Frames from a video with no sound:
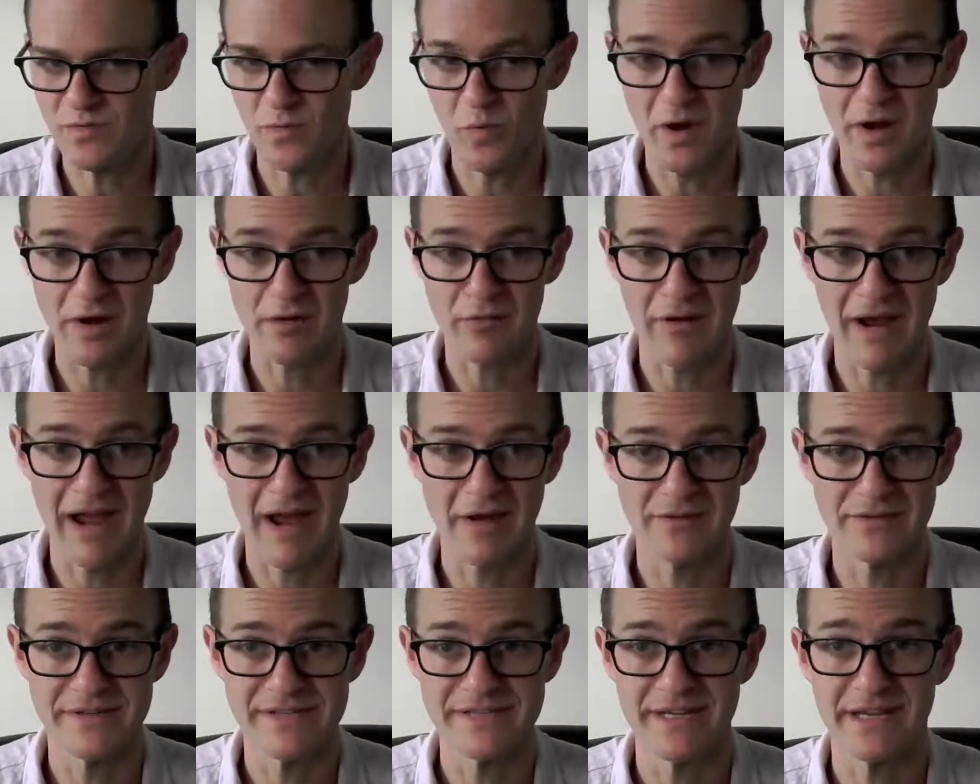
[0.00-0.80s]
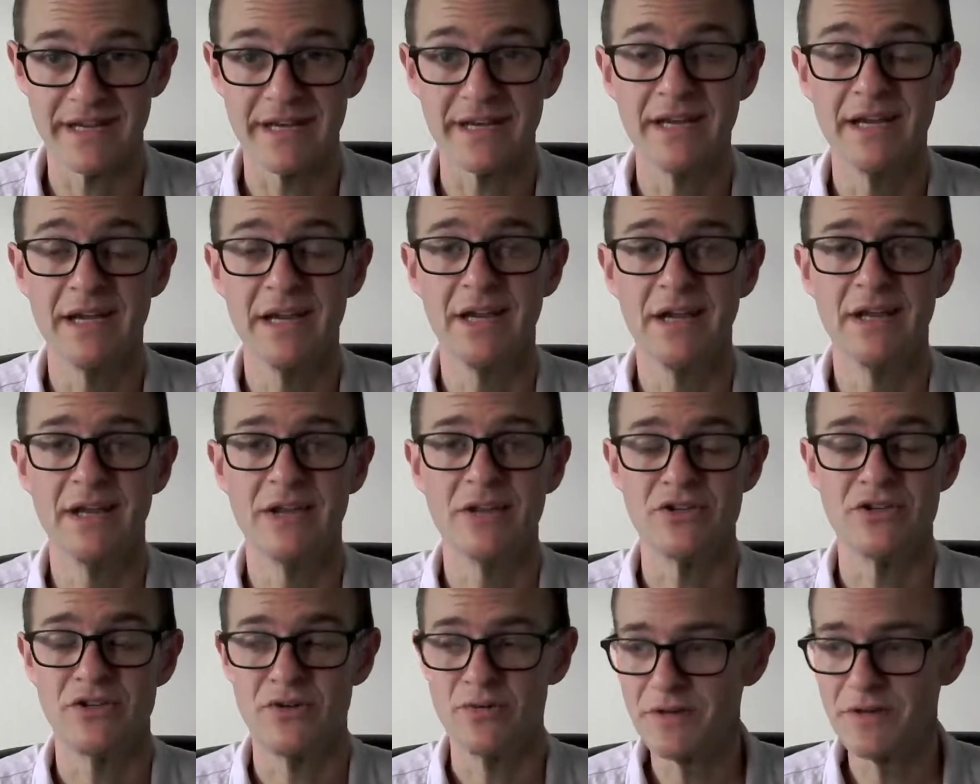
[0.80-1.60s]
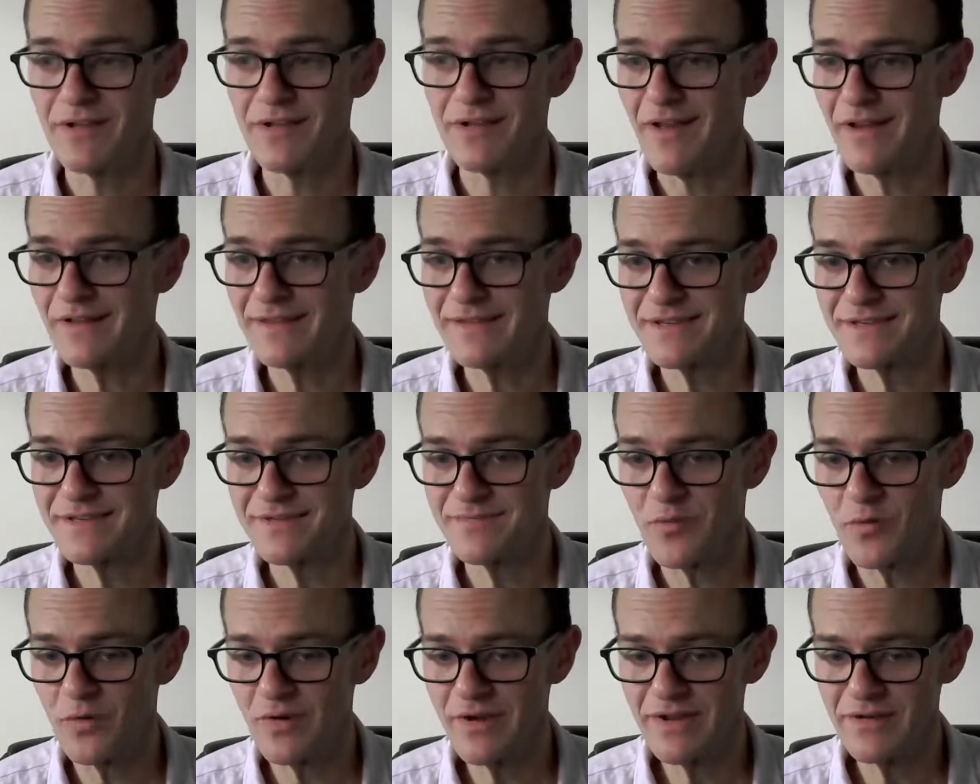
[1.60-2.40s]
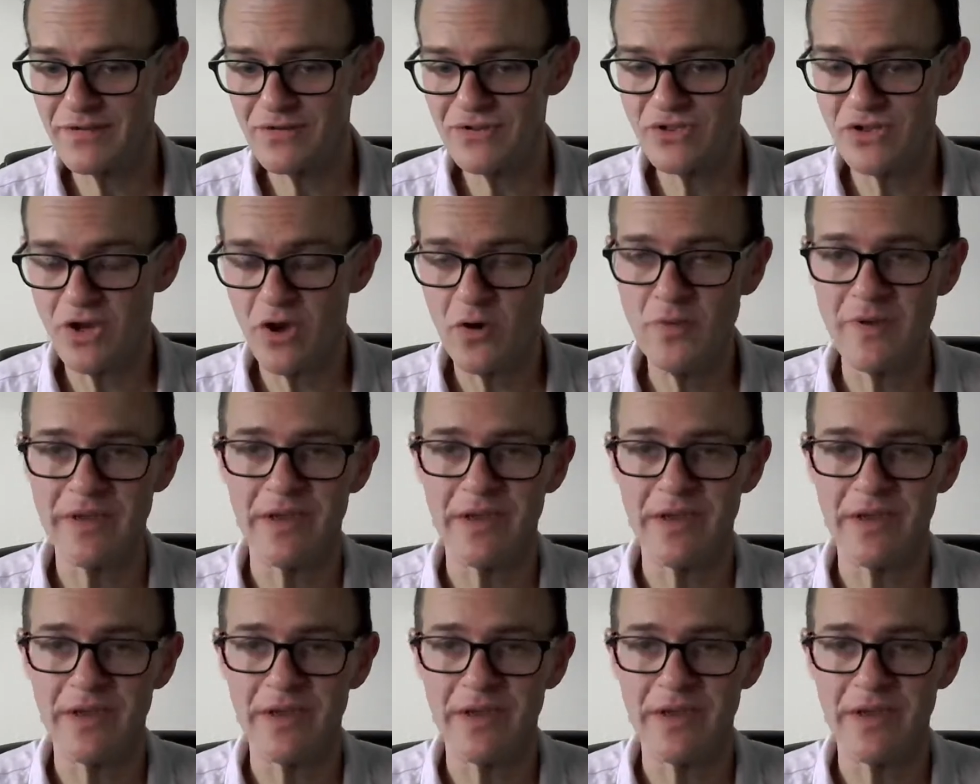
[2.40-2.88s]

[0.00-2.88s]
around 2 o'clock this morning or so.